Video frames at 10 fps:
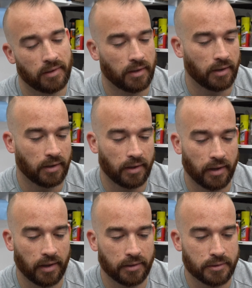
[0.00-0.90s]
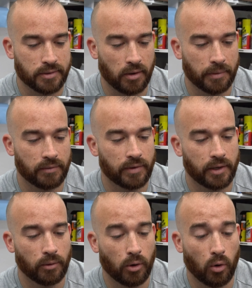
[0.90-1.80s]
Uh, you saw me in the
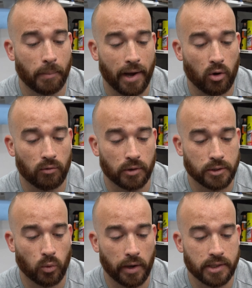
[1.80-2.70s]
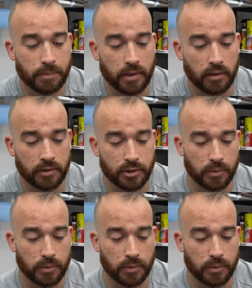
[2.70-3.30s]
video go back over it twice because